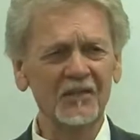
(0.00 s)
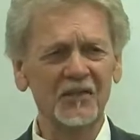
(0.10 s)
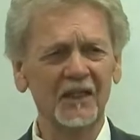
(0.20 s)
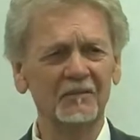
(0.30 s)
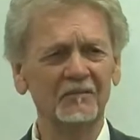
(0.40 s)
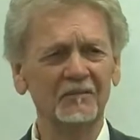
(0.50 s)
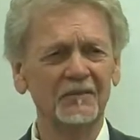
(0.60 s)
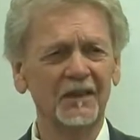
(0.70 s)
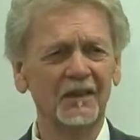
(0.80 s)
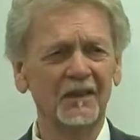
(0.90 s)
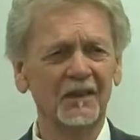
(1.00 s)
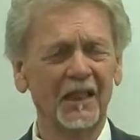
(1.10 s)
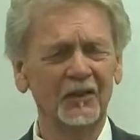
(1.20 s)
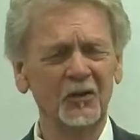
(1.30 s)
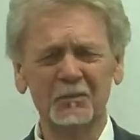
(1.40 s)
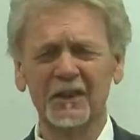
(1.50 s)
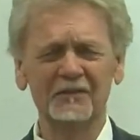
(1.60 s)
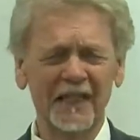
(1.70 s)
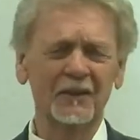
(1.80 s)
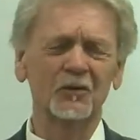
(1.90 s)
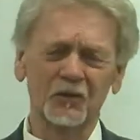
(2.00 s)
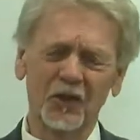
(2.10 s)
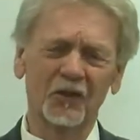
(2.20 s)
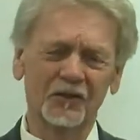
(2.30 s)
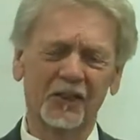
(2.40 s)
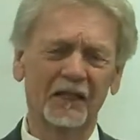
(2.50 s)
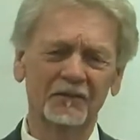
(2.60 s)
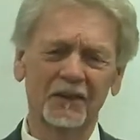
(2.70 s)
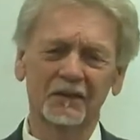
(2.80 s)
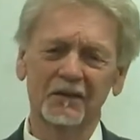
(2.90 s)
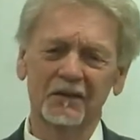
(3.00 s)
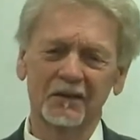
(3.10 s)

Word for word: he said, "Are You believing that old church covenant?